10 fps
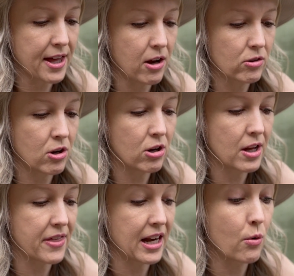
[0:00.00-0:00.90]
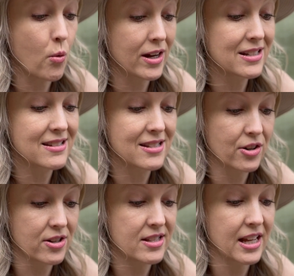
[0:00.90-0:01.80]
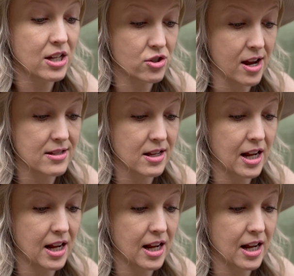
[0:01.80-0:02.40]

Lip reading: alcohol and that I wanted to seriously address it.